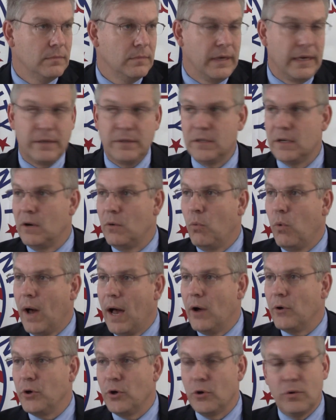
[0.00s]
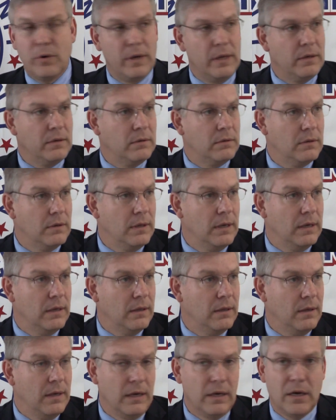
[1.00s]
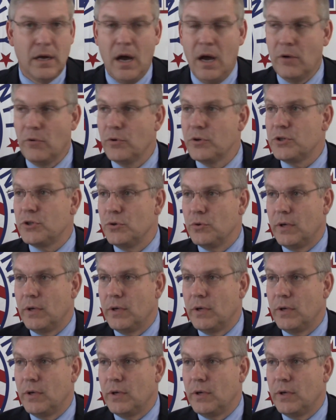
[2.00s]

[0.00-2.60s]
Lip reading: that while you're in Congress,